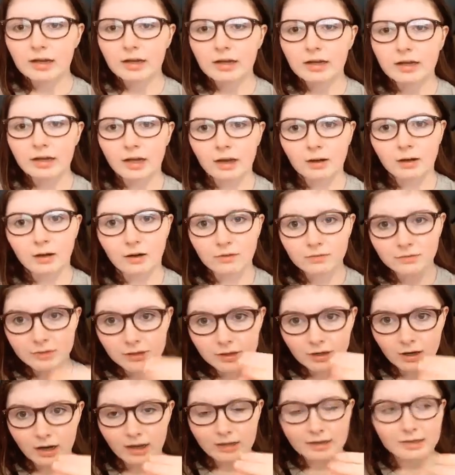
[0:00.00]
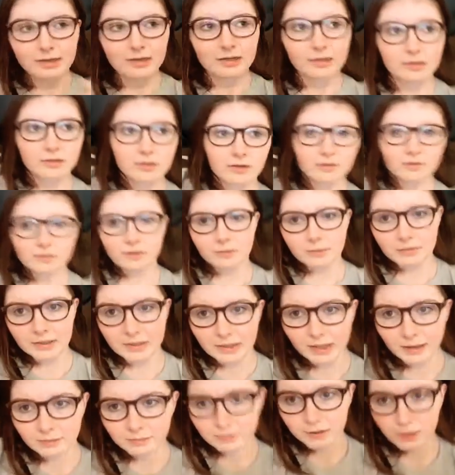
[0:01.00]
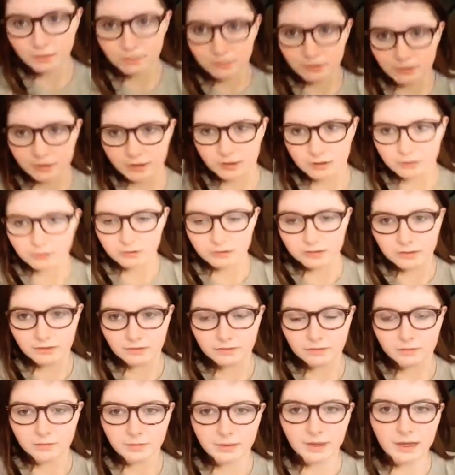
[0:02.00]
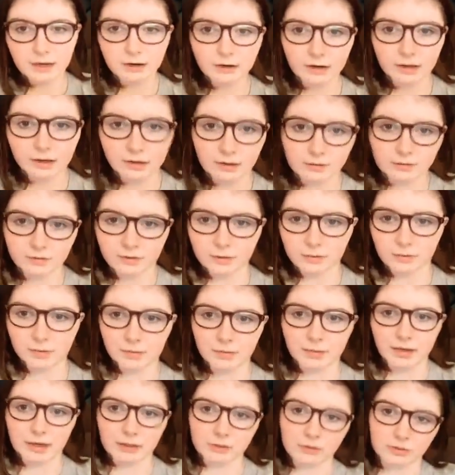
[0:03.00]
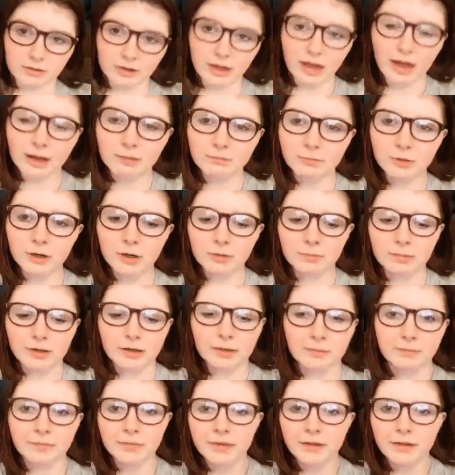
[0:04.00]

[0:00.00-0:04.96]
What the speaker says: get editing software on my laptop so I could do stuff from there and I could film with my actual camera, but